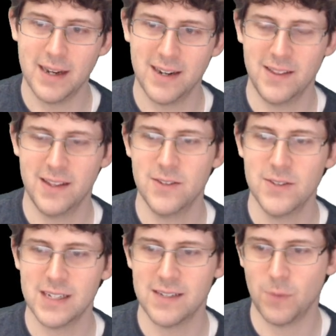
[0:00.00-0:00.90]
are the
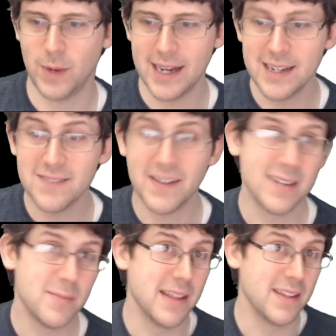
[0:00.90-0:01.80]
units of y
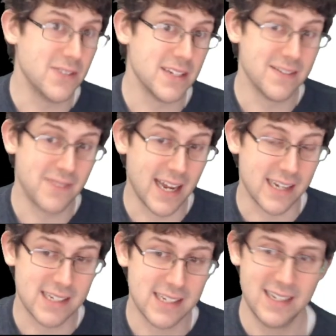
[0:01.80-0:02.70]
divided by the units of
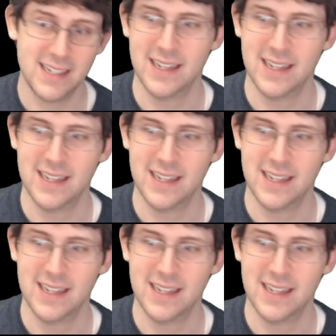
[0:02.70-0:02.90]
x.